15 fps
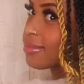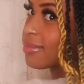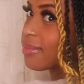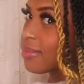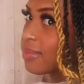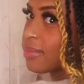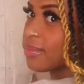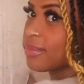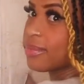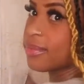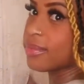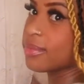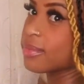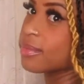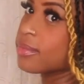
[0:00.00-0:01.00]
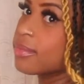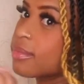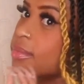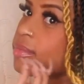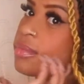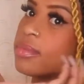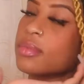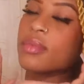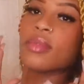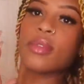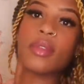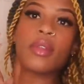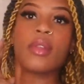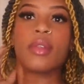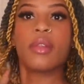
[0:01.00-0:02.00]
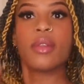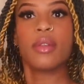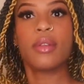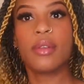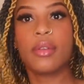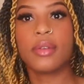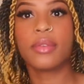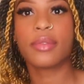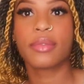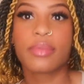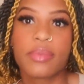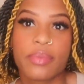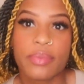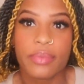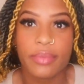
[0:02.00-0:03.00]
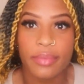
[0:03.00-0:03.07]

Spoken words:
My name is Cassandra Lee.